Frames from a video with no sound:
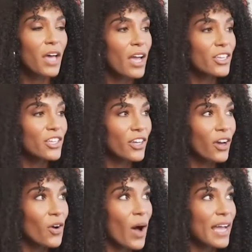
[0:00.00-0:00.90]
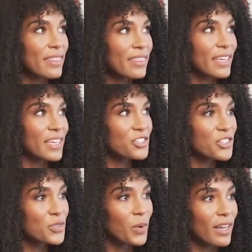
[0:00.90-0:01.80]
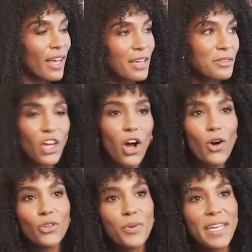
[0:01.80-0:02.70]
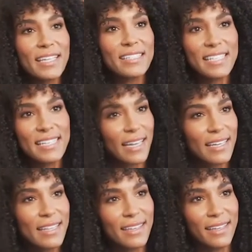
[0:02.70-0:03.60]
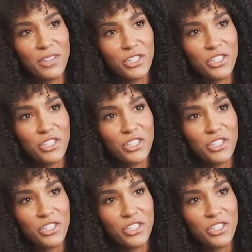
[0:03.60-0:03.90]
You know, I think it's just one of, no, you can't tease anything in this